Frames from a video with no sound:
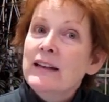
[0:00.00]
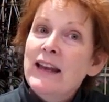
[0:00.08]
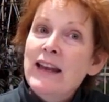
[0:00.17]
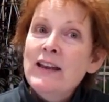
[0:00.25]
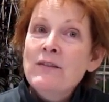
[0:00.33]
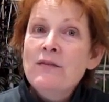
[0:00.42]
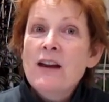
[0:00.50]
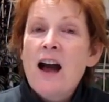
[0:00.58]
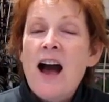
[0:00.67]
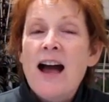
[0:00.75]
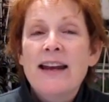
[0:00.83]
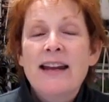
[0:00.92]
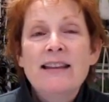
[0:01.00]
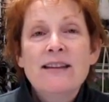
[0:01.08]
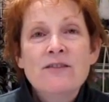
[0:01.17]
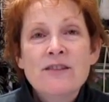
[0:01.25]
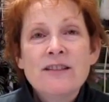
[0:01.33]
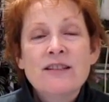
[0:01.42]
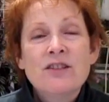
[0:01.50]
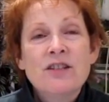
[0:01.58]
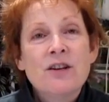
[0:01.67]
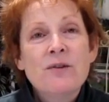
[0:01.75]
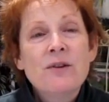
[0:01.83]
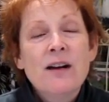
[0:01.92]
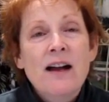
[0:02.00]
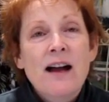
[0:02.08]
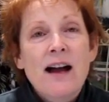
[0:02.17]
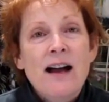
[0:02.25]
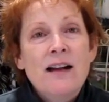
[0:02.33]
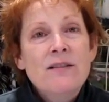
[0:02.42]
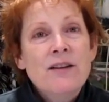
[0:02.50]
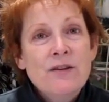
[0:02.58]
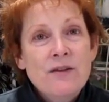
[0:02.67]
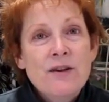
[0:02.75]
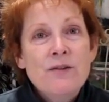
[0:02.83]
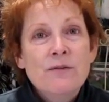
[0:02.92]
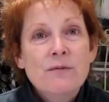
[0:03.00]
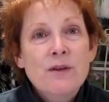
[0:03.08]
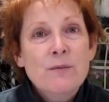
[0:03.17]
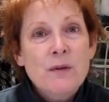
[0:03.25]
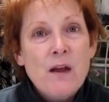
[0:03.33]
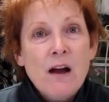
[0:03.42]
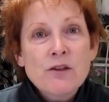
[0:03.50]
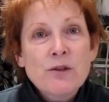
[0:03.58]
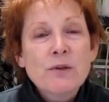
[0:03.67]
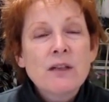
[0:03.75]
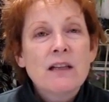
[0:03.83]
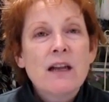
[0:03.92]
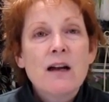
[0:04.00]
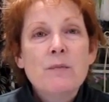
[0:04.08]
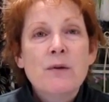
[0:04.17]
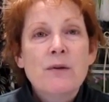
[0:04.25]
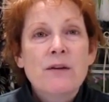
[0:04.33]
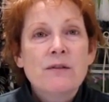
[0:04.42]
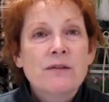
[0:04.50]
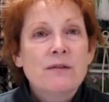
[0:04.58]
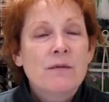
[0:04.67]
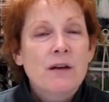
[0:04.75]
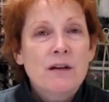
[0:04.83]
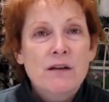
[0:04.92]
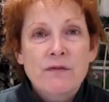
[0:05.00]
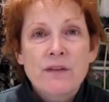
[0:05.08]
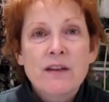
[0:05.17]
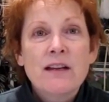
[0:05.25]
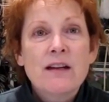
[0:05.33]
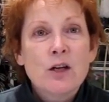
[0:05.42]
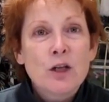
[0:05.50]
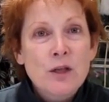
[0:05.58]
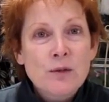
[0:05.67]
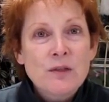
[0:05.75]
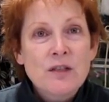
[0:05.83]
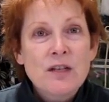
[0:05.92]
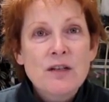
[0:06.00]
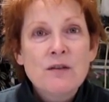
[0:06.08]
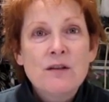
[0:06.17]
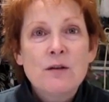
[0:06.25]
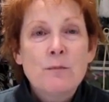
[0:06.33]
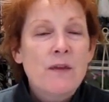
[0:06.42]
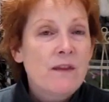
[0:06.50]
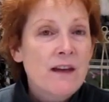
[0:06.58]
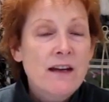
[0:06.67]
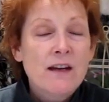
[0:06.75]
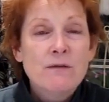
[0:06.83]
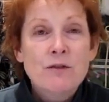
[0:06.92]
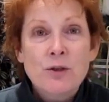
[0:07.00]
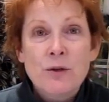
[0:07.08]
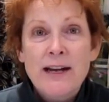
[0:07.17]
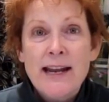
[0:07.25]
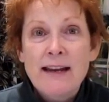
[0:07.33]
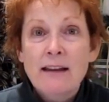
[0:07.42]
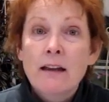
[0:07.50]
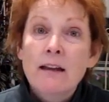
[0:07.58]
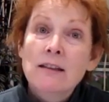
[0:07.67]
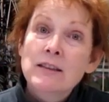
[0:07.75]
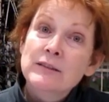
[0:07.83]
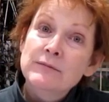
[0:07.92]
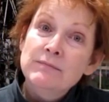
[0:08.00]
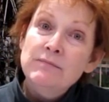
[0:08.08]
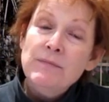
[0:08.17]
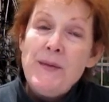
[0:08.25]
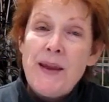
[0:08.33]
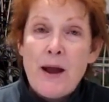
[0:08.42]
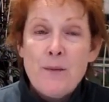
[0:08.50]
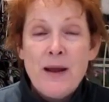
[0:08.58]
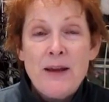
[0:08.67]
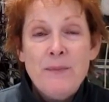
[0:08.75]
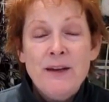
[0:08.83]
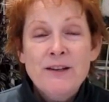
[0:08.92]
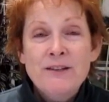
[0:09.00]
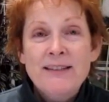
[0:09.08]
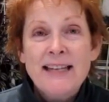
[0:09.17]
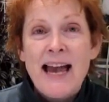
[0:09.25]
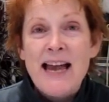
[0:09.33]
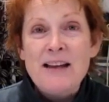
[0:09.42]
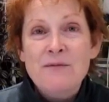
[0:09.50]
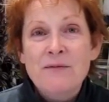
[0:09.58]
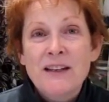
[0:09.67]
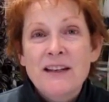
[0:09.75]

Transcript: If not, and there is a show, uh, you know, you, you belong to a club or there's an affiliate close to you that you've been thinking of joining, now might be a good time.